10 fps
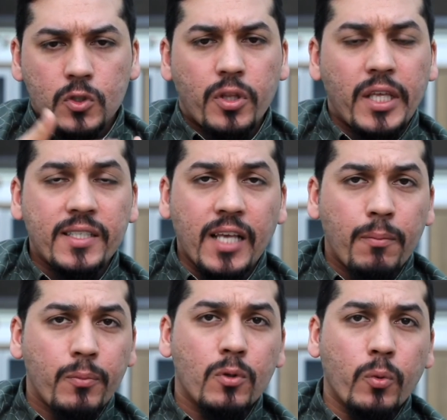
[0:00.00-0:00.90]

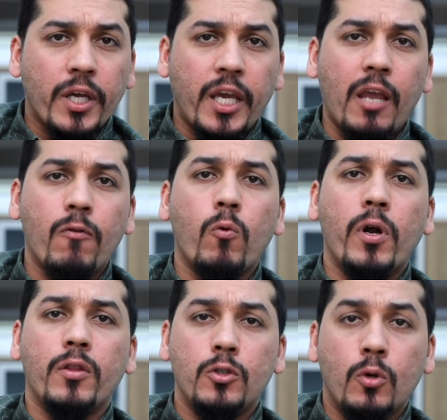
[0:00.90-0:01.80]
example we gave
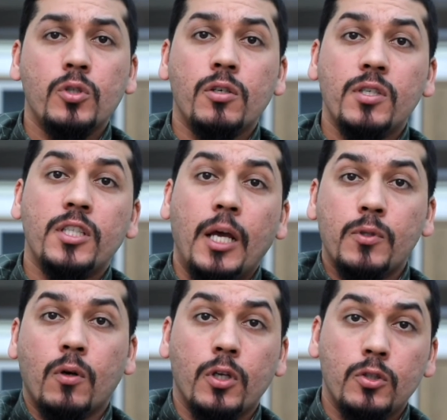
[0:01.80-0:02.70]
where the daughter
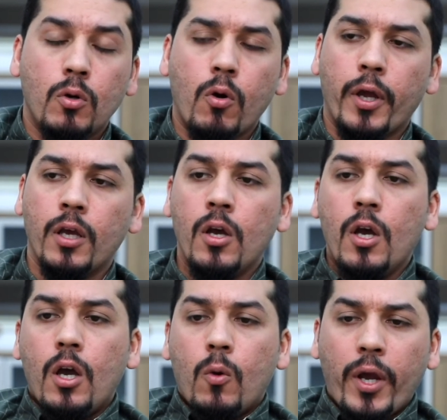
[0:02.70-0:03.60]
steps on a toy,
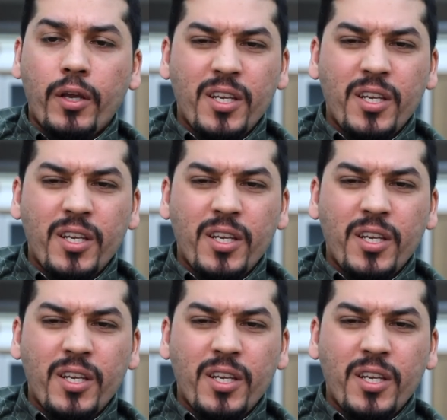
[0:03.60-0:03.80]
what you